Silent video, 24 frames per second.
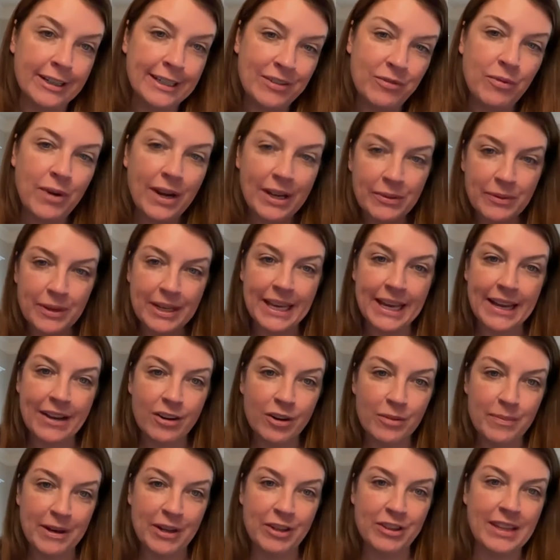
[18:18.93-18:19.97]
Why do we care
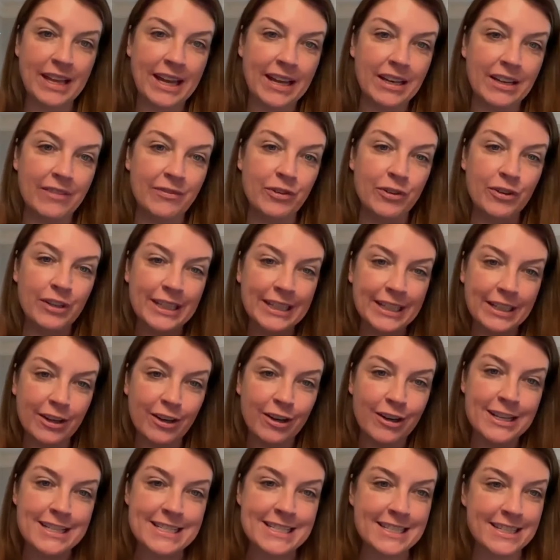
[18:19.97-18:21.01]
about that? If your
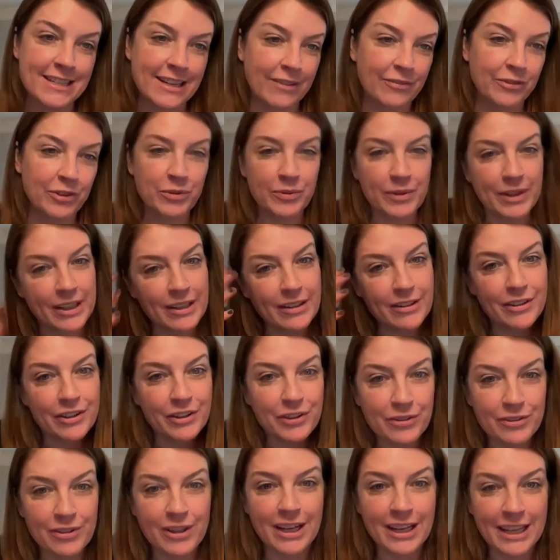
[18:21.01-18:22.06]
EDR isn't everywhere,
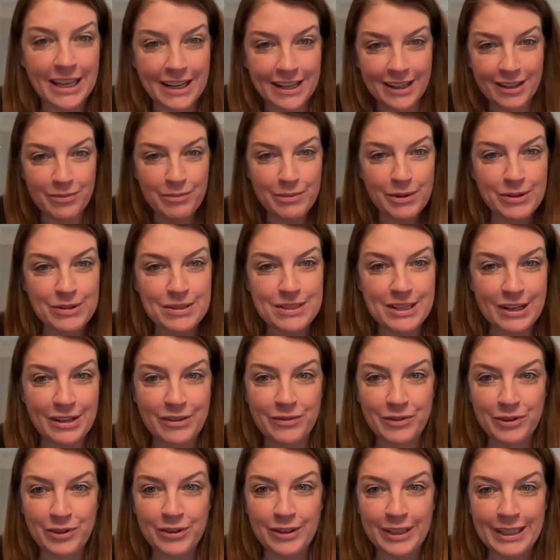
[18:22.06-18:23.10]
you're not getting the most out
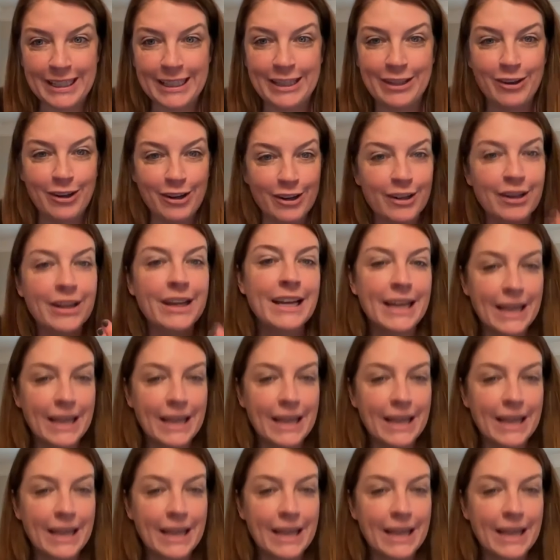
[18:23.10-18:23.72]
of your EDR.